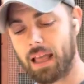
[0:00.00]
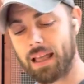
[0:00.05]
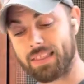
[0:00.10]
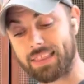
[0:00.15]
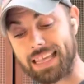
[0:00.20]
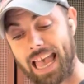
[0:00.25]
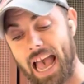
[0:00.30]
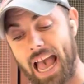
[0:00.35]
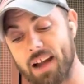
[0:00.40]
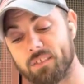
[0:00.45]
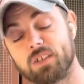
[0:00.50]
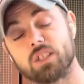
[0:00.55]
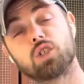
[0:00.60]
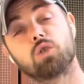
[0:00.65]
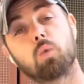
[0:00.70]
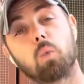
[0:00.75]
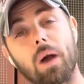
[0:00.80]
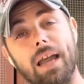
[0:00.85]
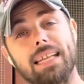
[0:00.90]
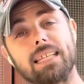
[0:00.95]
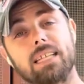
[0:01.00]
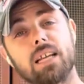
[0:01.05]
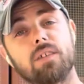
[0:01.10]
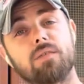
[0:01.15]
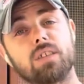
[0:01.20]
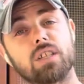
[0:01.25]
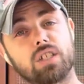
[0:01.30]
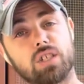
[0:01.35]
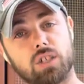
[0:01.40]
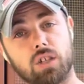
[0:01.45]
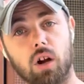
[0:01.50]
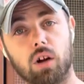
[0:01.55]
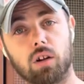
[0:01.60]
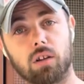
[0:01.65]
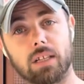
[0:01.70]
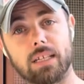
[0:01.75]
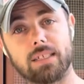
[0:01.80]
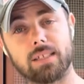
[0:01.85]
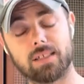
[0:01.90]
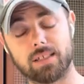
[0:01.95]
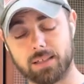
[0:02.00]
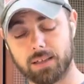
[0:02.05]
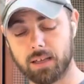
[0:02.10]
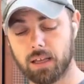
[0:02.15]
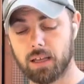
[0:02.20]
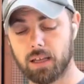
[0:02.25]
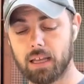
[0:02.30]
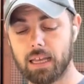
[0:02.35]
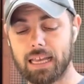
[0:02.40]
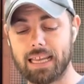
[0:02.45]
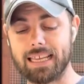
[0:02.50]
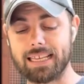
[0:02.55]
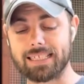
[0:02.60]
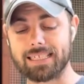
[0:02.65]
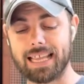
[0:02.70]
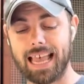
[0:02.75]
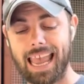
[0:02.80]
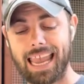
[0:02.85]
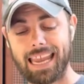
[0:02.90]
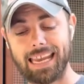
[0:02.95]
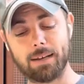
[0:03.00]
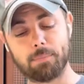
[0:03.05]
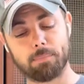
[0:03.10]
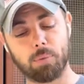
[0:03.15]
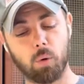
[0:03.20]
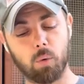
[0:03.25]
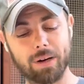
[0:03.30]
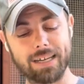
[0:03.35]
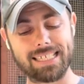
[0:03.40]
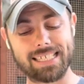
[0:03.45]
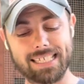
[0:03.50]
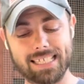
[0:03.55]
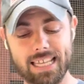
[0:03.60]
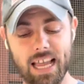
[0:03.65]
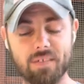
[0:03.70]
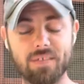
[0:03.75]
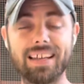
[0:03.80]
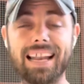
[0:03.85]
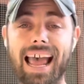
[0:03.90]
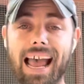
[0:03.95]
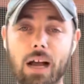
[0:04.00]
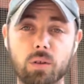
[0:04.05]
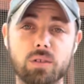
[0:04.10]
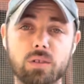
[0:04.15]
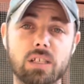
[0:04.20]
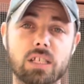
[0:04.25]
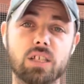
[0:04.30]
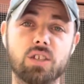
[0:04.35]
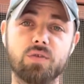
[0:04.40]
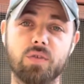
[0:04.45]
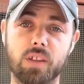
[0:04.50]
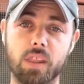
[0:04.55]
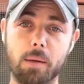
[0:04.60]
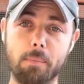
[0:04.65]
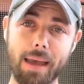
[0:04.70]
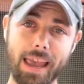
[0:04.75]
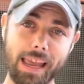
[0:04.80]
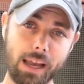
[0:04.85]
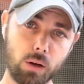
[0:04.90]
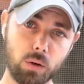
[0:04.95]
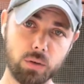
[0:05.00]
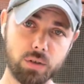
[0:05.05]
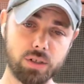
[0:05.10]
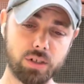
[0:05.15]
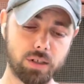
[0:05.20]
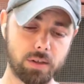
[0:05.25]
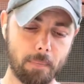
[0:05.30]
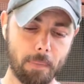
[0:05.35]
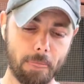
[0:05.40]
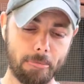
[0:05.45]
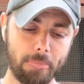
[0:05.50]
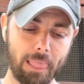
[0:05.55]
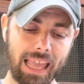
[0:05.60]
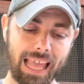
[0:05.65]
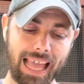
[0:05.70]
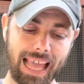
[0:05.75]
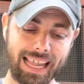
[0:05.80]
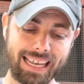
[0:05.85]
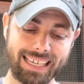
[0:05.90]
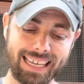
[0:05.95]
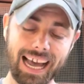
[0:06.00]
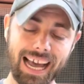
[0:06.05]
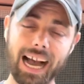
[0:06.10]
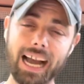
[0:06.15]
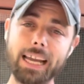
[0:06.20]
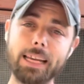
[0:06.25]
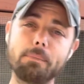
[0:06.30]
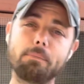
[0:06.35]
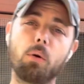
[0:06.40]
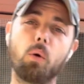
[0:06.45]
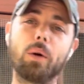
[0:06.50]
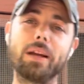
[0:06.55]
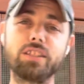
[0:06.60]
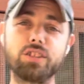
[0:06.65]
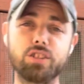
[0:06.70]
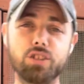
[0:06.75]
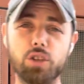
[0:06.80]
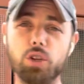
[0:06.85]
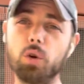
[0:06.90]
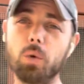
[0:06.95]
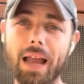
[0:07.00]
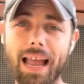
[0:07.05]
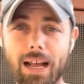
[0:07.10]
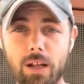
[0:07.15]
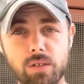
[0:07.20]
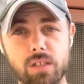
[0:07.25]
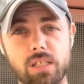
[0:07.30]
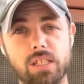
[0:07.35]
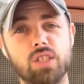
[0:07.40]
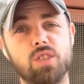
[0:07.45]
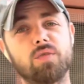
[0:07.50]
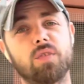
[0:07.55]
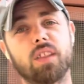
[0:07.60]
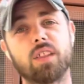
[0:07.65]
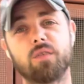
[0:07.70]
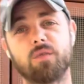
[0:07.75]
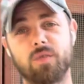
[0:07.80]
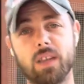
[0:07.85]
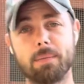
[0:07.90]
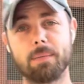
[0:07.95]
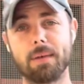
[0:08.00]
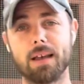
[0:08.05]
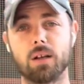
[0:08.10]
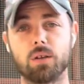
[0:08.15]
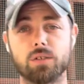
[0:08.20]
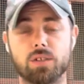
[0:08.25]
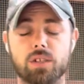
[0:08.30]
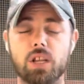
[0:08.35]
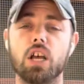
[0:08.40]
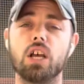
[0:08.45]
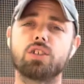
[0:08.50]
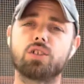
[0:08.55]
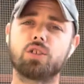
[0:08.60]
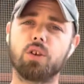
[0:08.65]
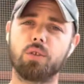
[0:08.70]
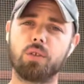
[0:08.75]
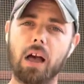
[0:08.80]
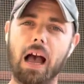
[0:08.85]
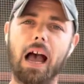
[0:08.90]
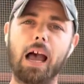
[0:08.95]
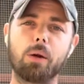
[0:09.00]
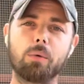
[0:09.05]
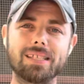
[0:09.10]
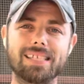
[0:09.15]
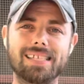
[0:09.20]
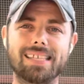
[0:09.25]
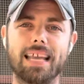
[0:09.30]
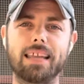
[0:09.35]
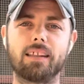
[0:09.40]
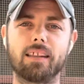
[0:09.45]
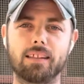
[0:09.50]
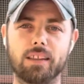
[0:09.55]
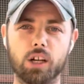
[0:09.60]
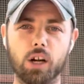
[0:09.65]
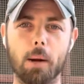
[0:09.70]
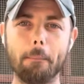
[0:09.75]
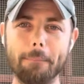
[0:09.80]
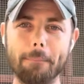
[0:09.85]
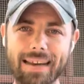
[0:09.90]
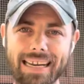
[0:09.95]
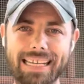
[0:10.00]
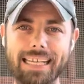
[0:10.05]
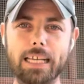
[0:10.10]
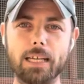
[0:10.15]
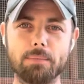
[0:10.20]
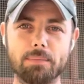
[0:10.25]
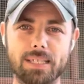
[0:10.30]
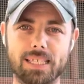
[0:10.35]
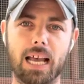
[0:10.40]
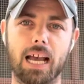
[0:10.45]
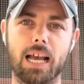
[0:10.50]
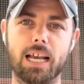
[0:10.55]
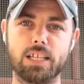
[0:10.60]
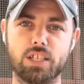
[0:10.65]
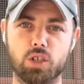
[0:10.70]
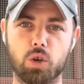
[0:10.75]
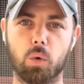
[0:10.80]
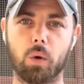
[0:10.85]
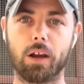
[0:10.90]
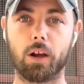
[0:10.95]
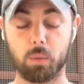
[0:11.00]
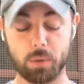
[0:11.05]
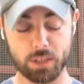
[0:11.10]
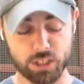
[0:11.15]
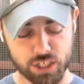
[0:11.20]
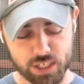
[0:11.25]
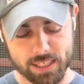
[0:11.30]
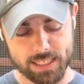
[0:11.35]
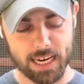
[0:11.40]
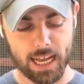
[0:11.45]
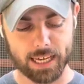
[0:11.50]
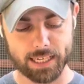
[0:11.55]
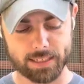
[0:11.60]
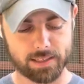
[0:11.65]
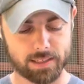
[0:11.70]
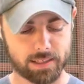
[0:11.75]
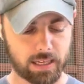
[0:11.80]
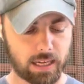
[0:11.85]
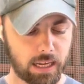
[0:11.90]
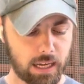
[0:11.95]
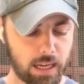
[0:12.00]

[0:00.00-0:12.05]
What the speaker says: The average weight of the scarlets is 8.7 ounces for the males and 9.2 ounces for the females. So I would say that they're a medium sized quail, which is nice.